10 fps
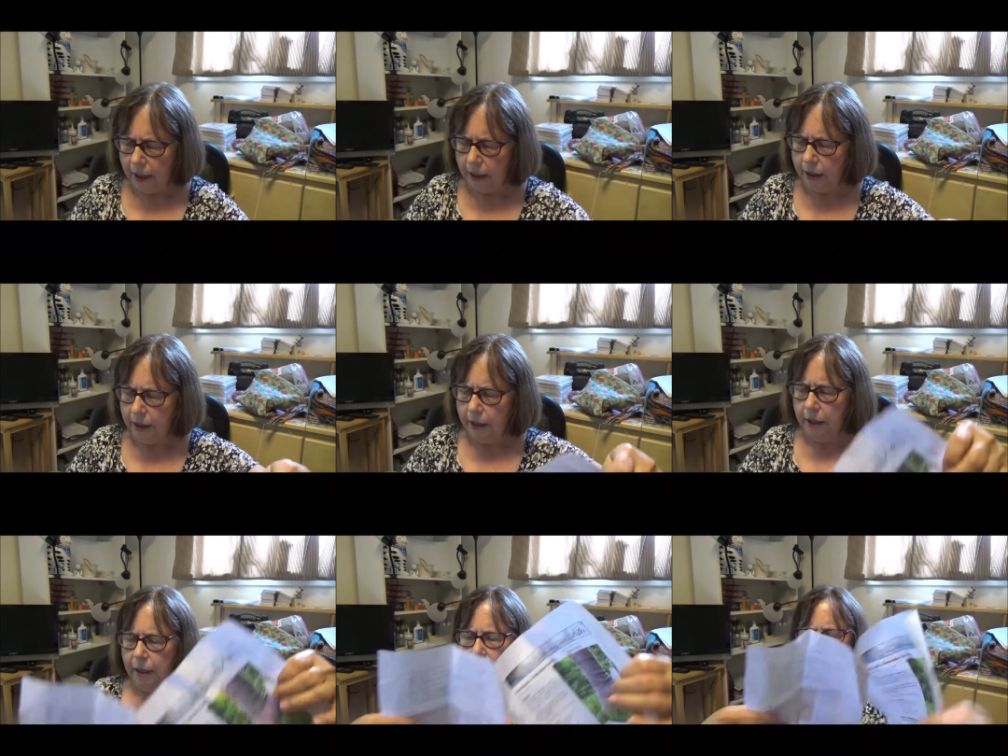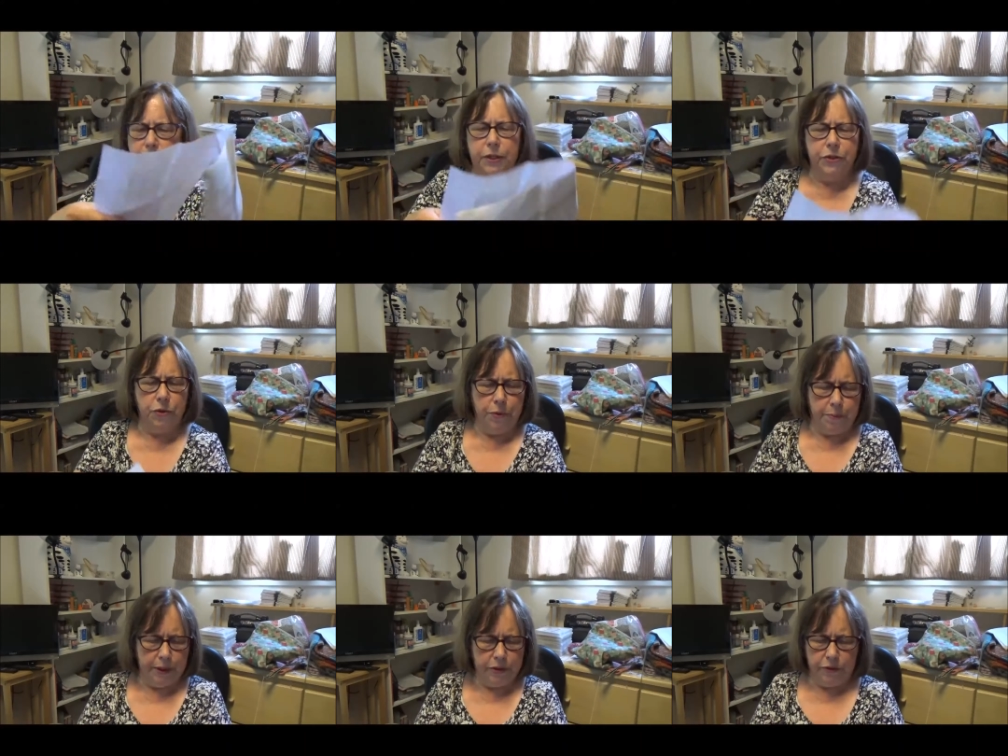I think, yeah, they show a
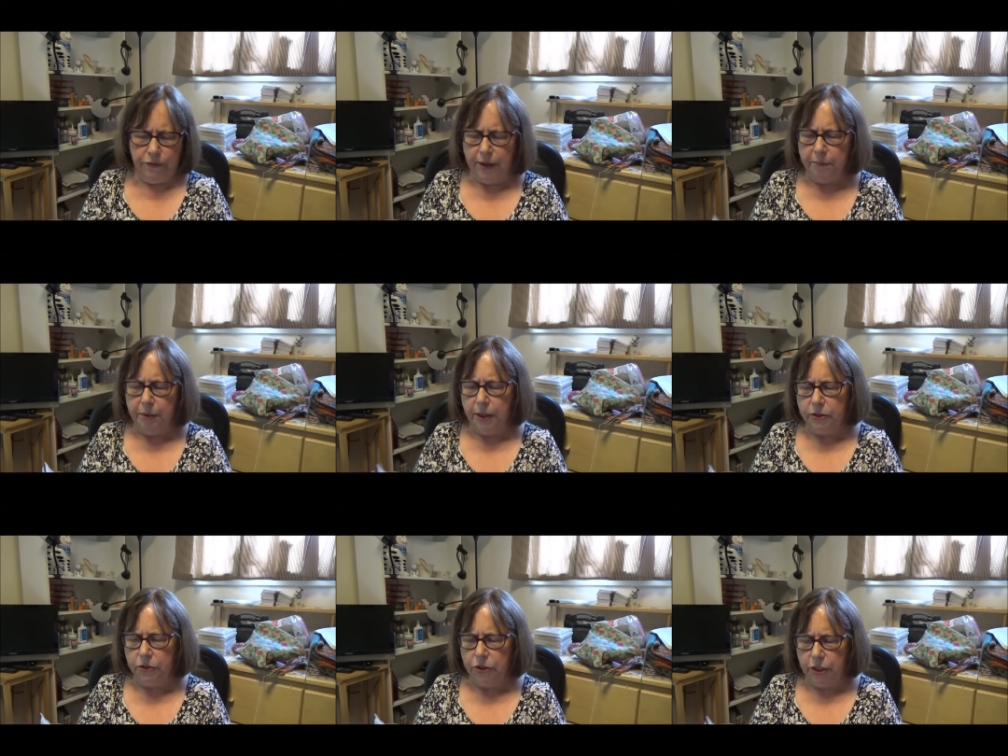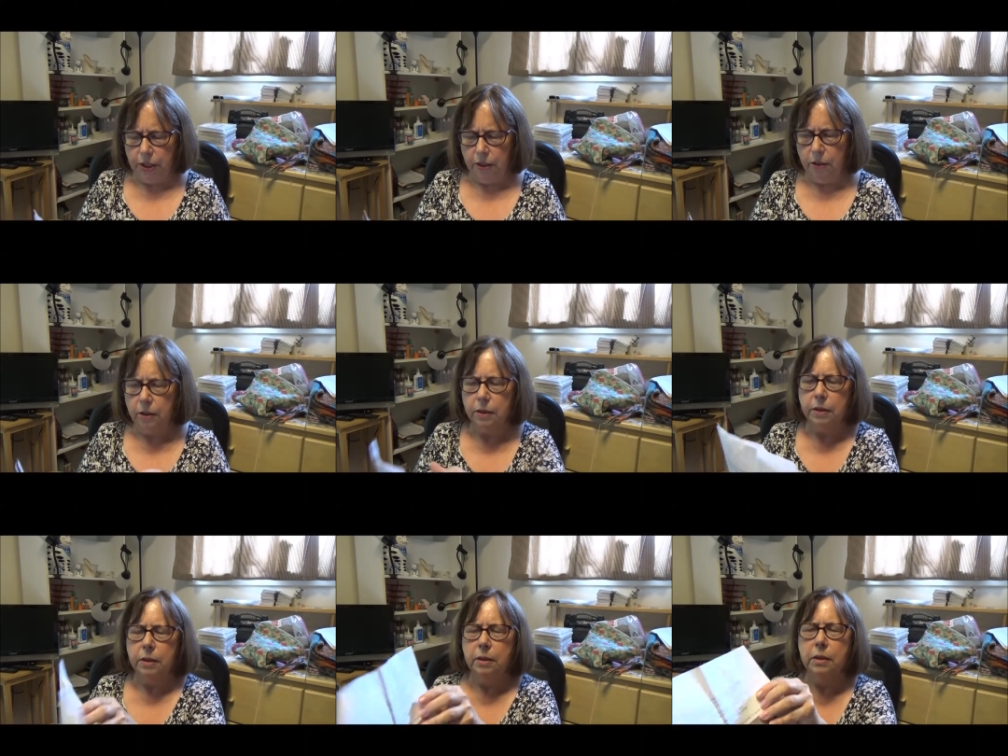picture of that partridge heel.
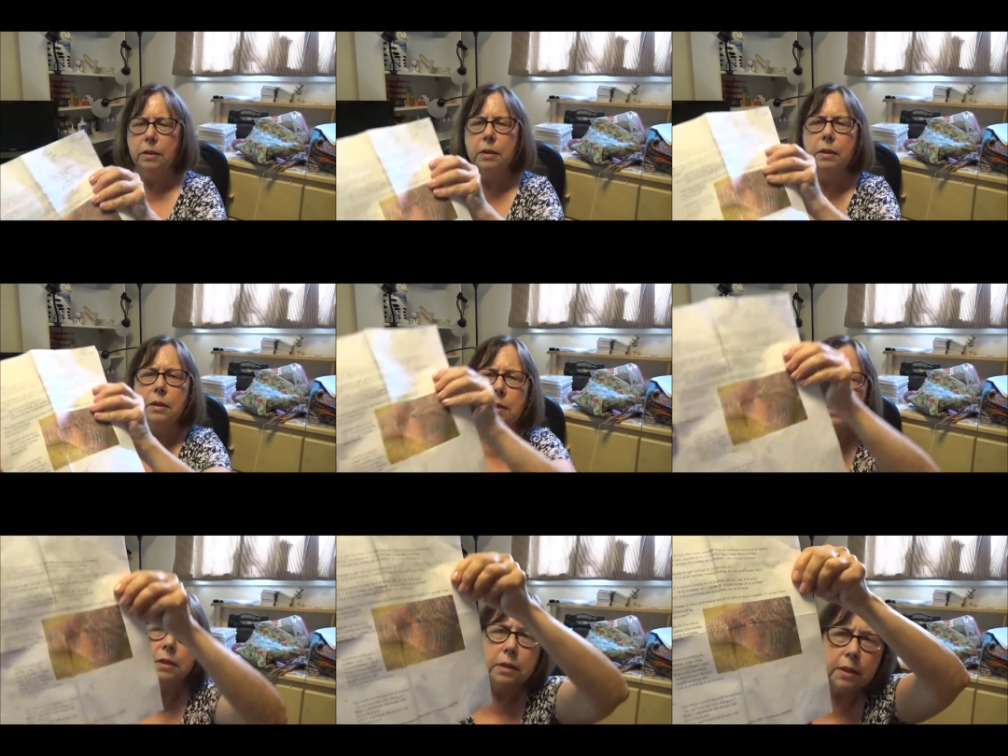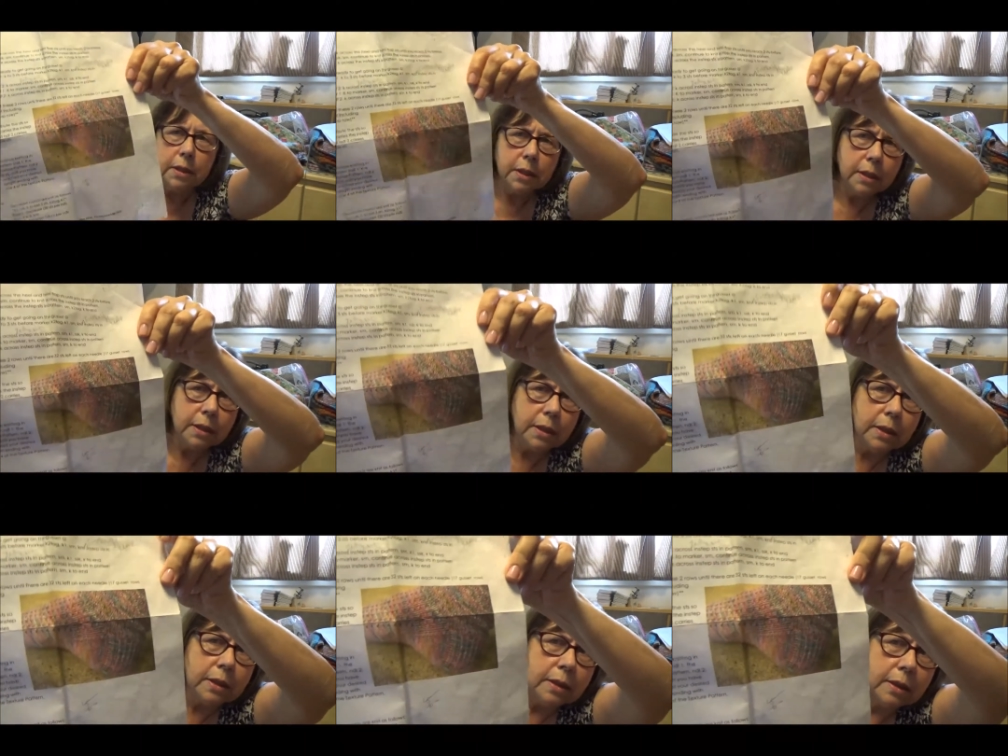See
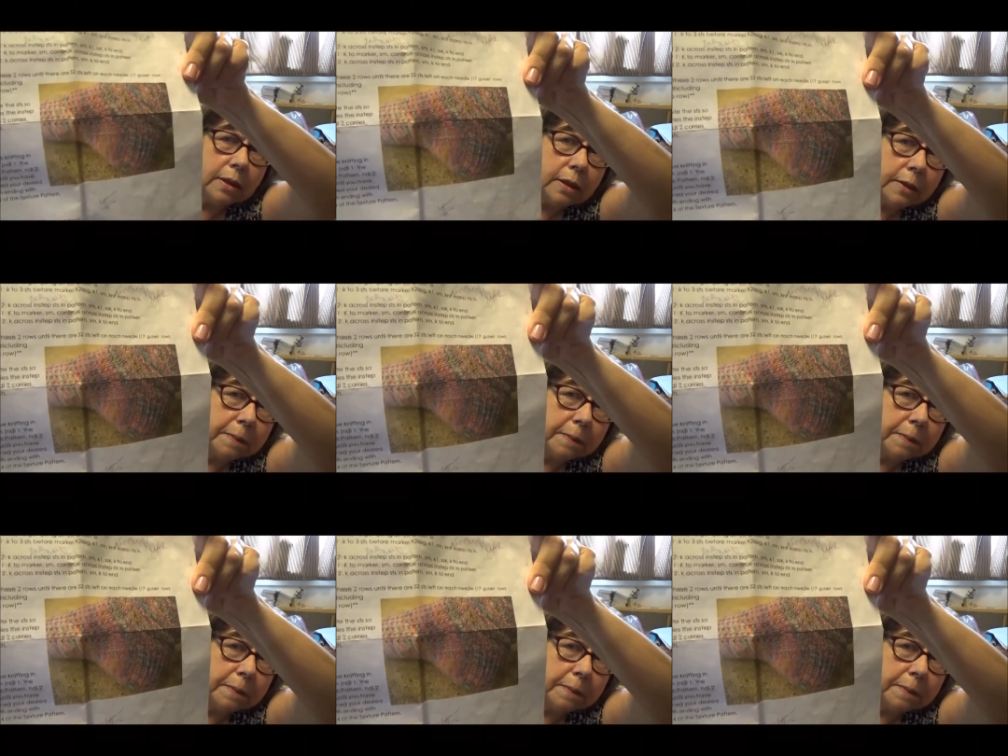here.